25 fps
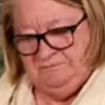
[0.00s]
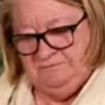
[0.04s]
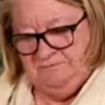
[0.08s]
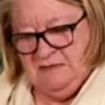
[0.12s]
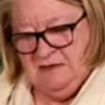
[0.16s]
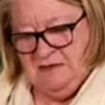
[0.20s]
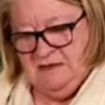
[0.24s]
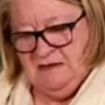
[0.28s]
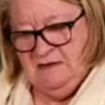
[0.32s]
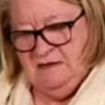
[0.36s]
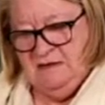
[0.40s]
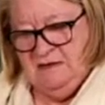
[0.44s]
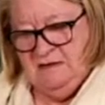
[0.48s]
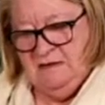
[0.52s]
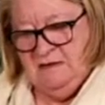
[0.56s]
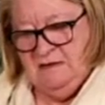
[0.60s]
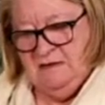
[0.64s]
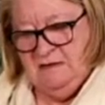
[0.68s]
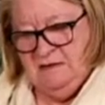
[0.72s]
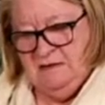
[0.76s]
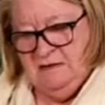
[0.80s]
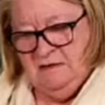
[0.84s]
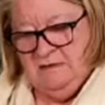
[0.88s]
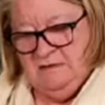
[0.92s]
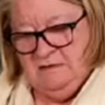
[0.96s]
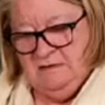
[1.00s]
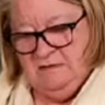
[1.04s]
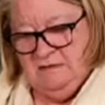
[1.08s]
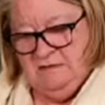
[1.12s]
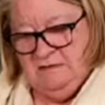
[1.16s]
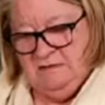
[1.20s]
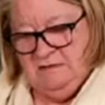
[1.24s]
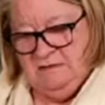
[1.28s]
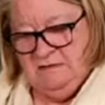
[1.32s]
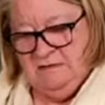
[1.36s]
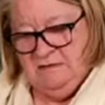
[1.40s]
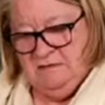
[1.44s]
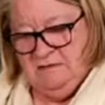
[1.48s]
And what fish do
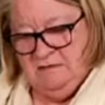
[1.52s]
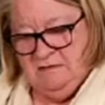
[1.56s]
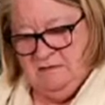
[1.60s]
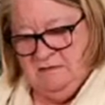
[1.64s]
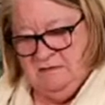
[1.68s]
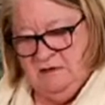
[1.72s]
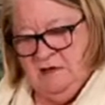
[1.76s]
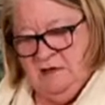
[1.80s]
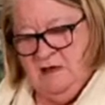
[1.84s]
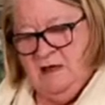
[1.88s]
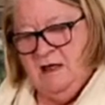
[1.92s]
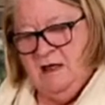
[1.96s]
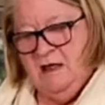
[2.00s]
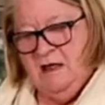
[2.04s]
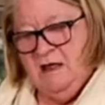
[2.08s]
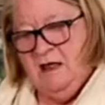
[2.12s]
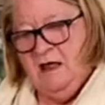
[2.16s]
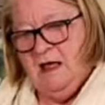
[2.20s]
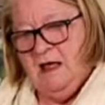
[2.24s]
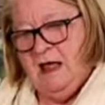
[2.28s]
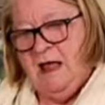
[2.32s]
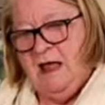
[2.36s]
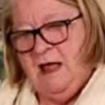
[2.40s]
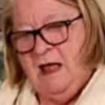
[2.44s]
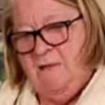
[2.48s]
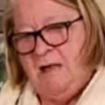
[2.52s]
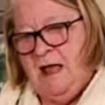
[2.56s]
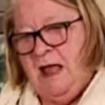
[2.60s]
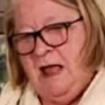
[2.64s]
you do?